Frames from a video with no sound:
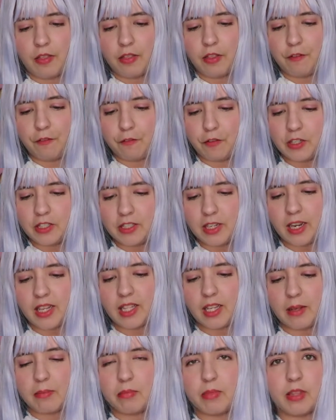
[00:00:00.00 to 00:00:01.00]
The first
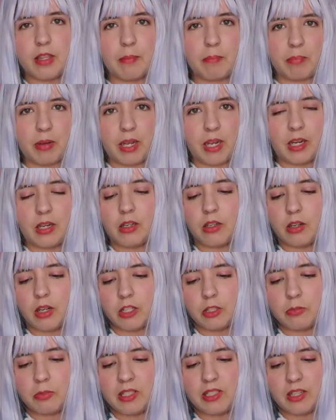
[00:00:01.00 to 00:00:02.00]
item, the pin,
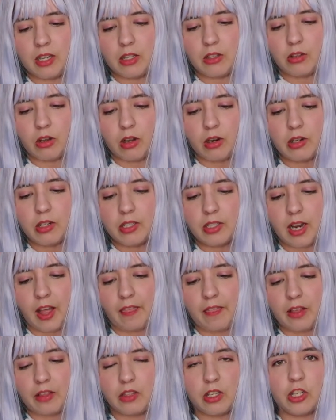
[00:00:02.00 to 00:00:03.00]
cost me $10,
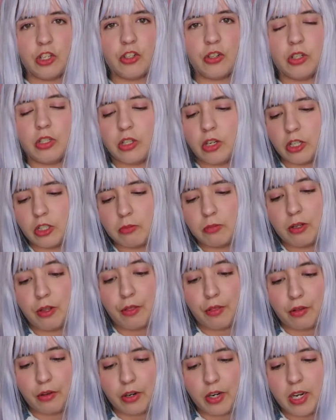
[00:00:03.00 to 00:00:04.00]
and the t-shirt cost
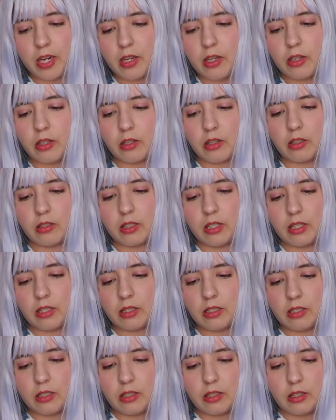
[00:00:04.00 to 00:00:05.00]
me $30 because
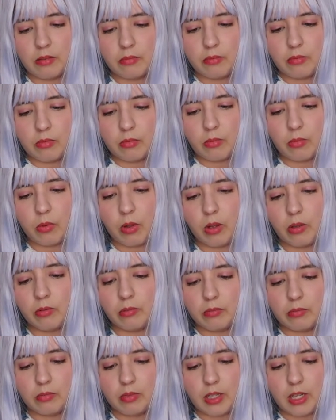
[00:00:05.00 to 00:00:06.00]
it's,
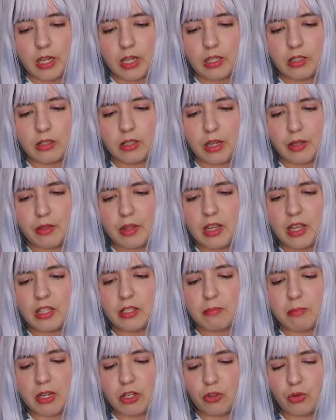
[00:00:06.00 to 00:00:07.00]
well, it's, I think
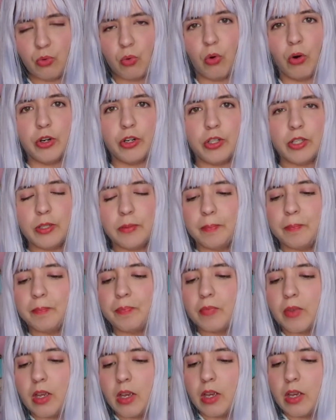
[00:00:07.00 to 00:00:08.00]
it's made to order.
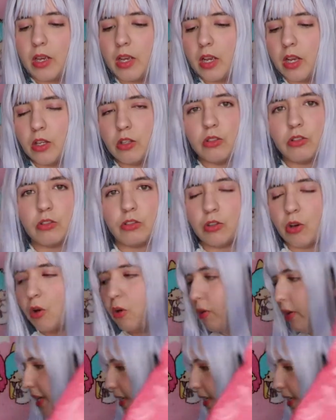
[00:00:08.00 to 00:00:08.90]
So